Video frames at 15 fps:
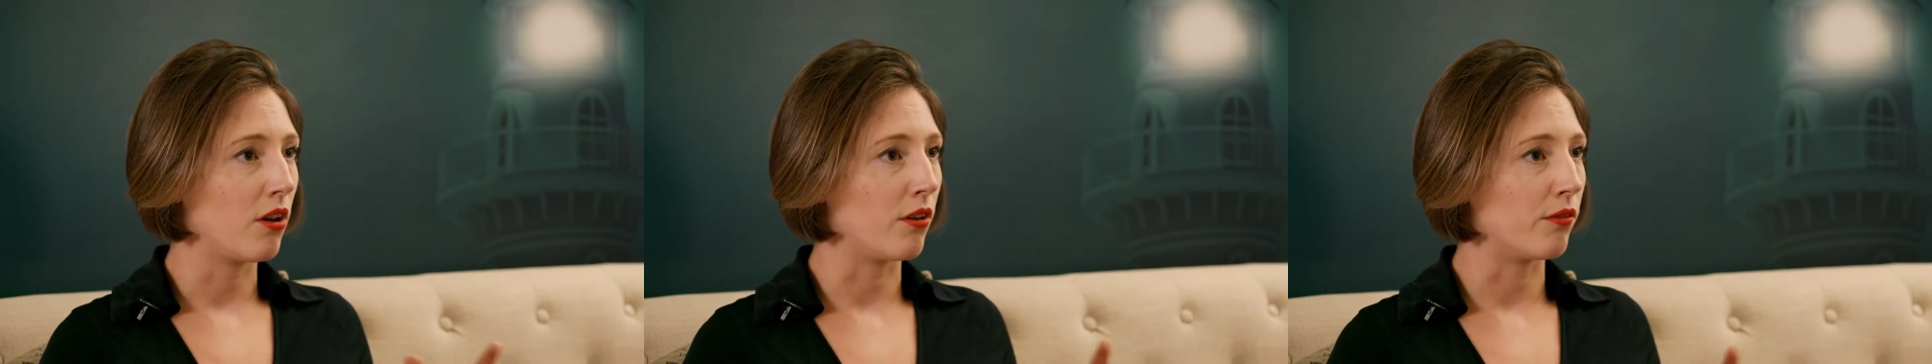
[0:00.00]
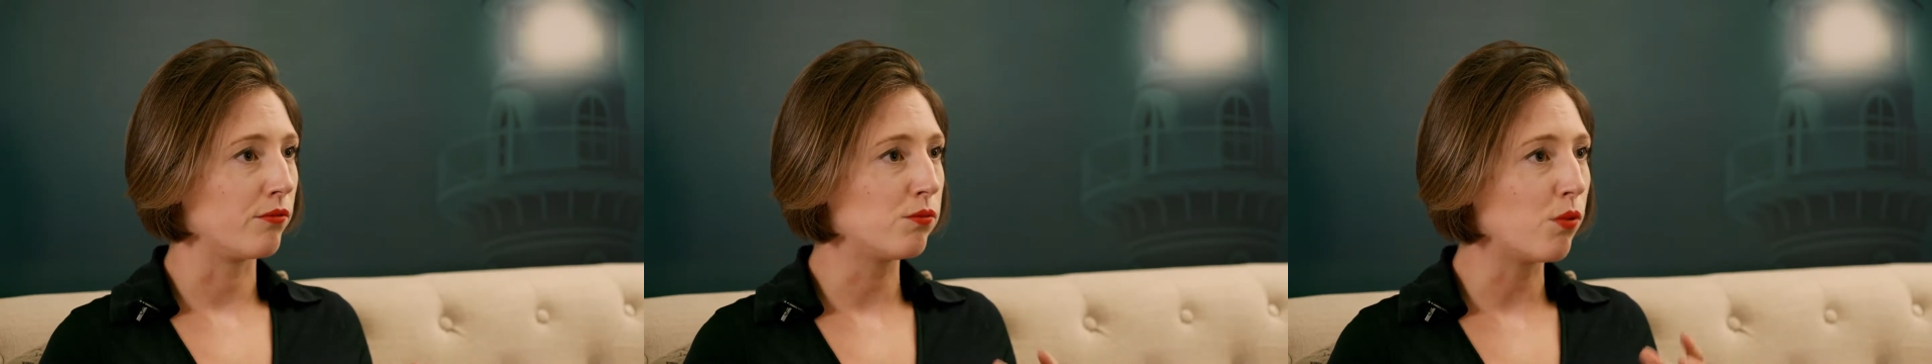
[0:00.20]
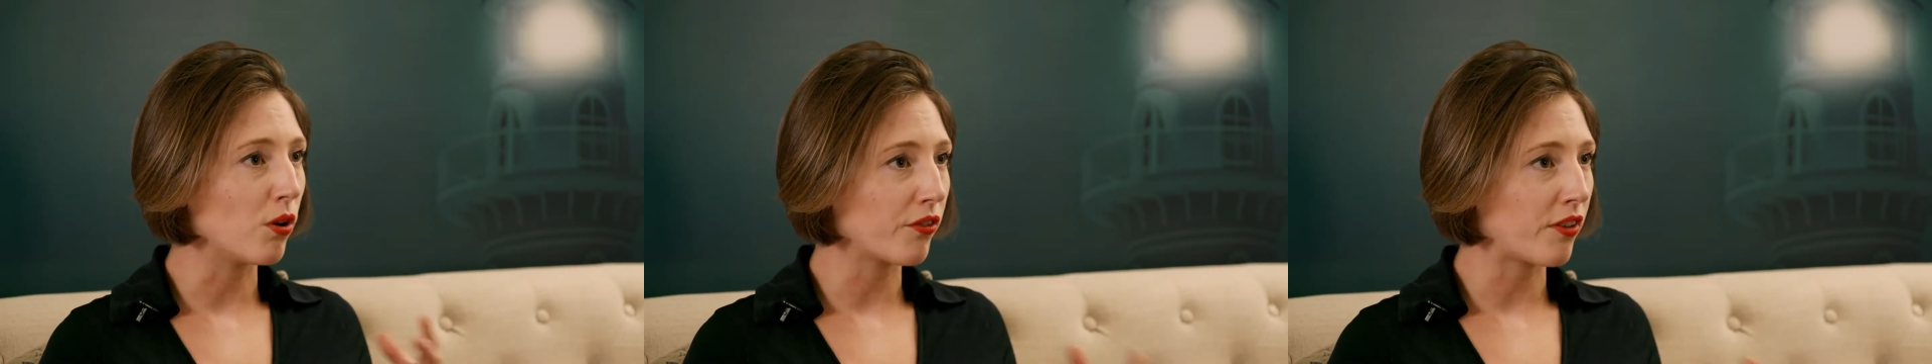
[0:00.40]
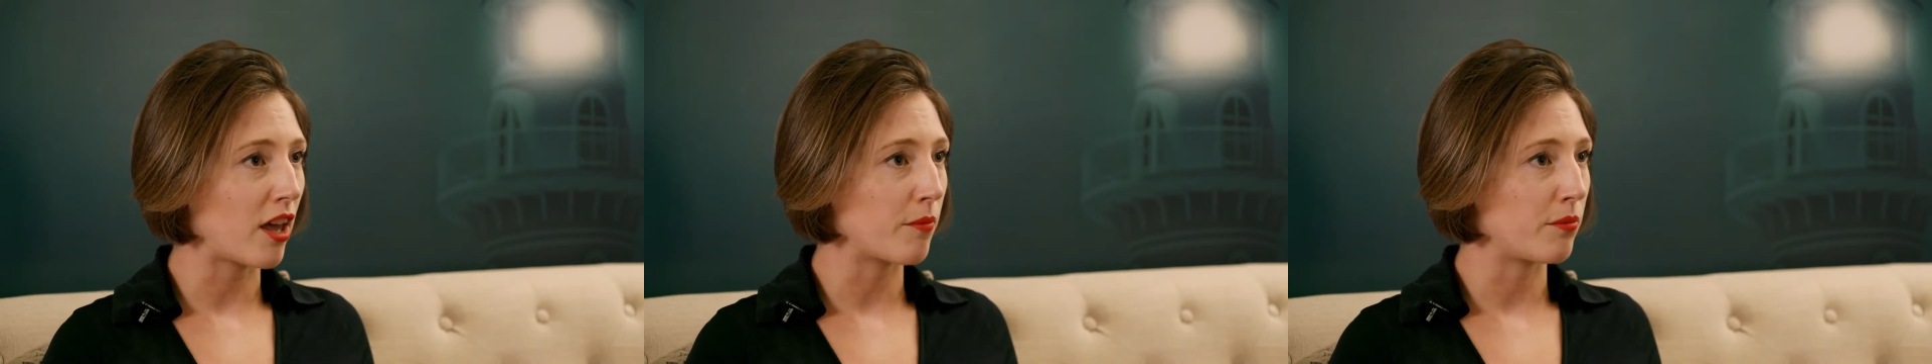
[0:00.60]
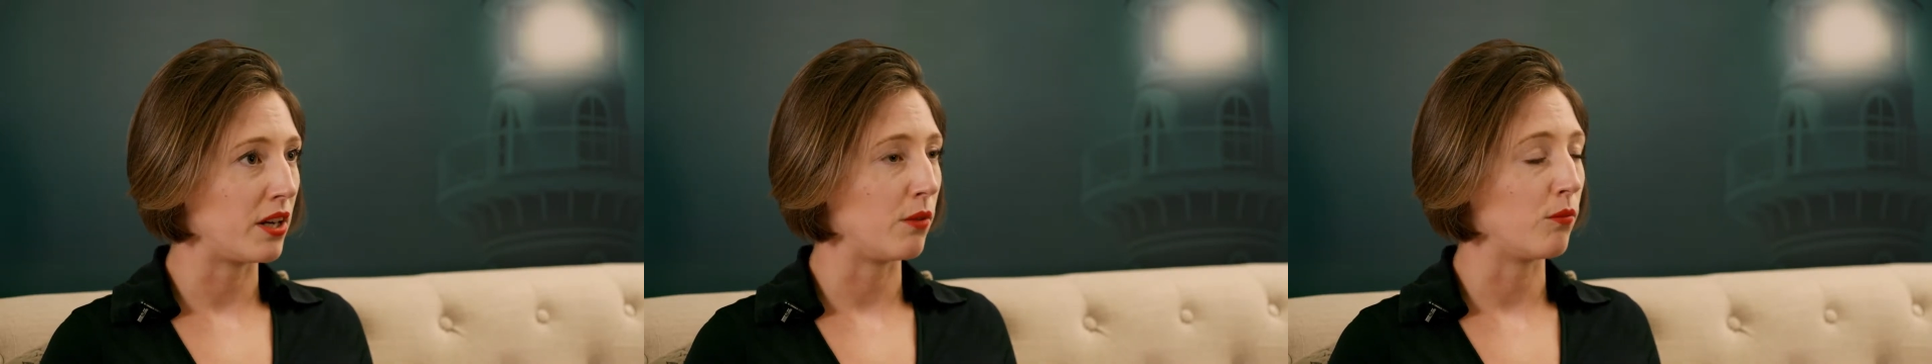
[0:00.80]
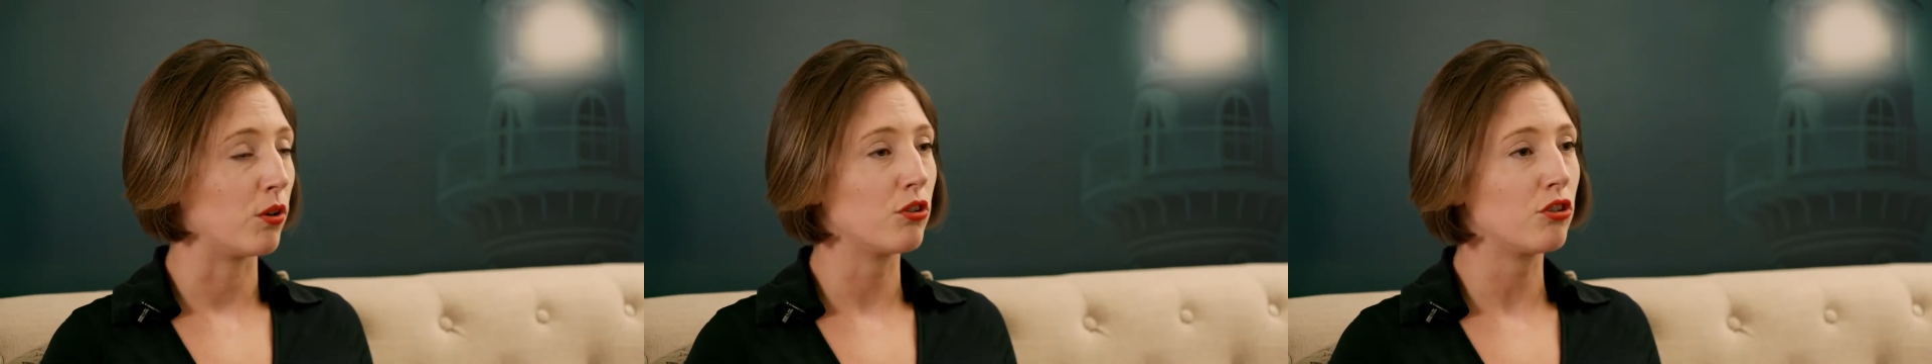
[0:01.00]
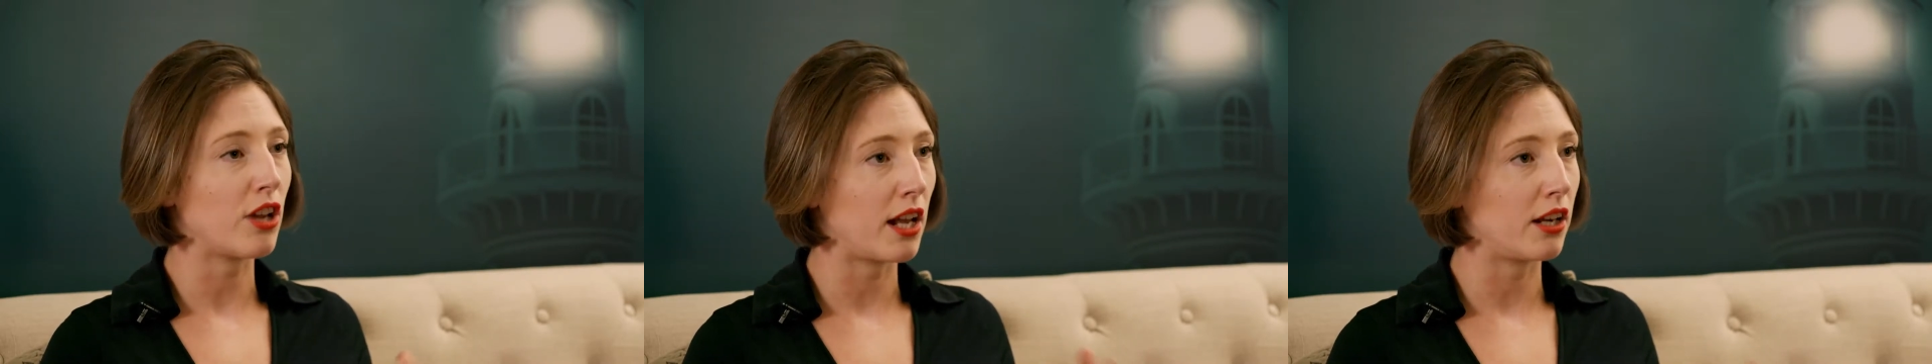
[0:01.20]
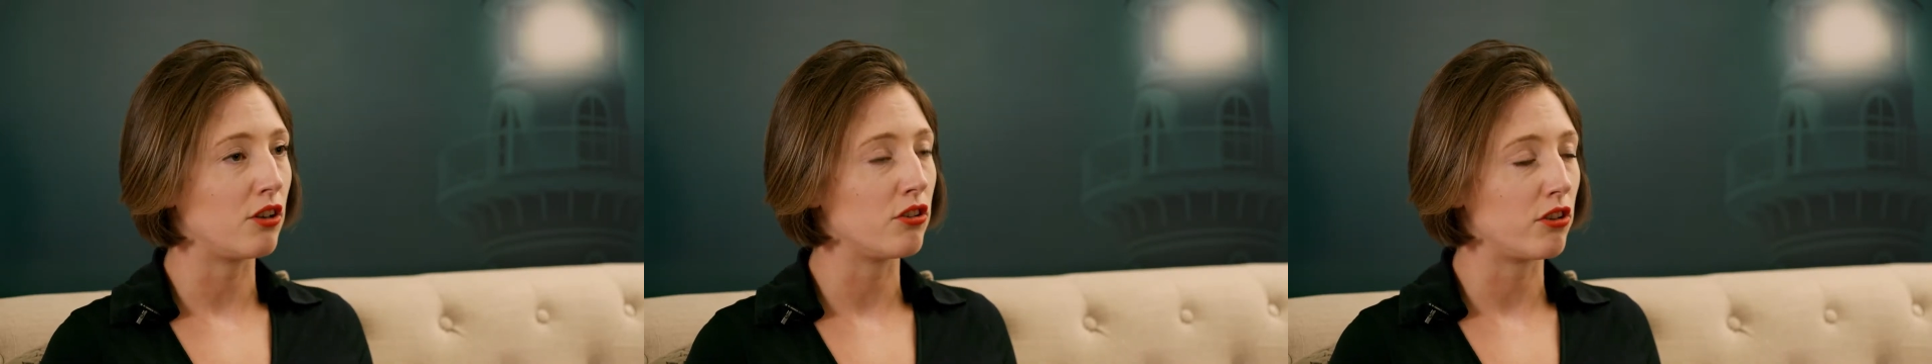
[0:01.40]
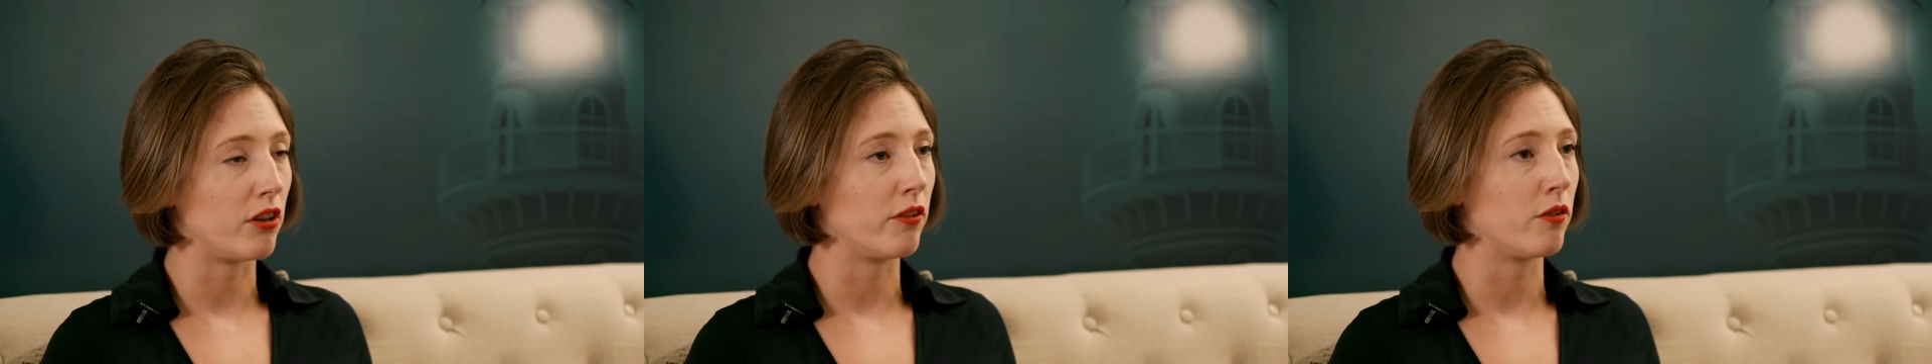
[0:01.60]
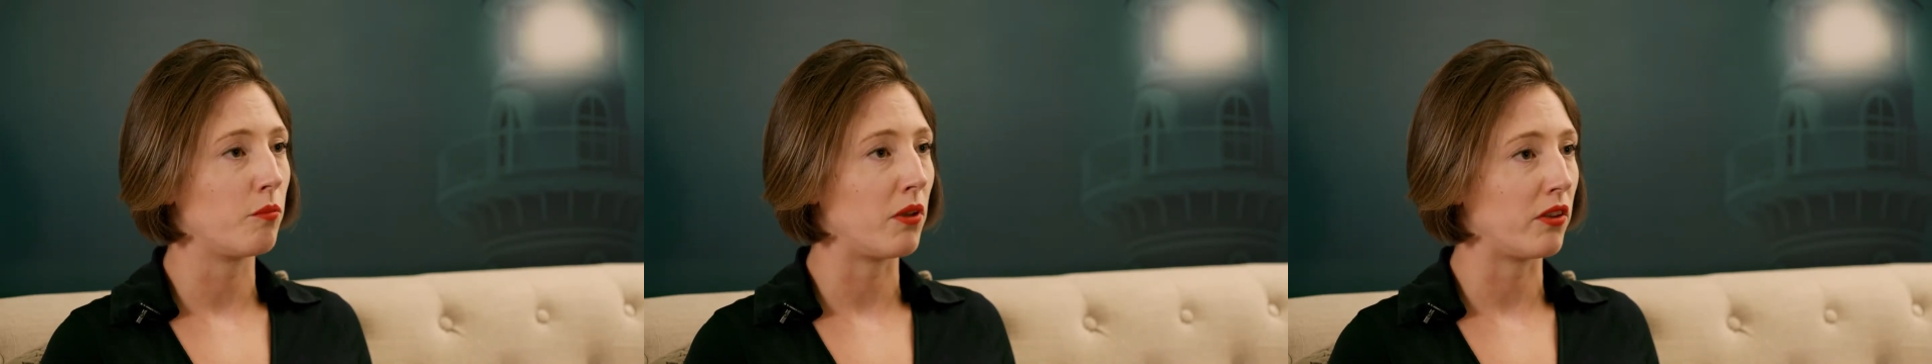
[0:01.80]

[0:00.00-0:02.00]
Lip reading: of what's happening, what challenges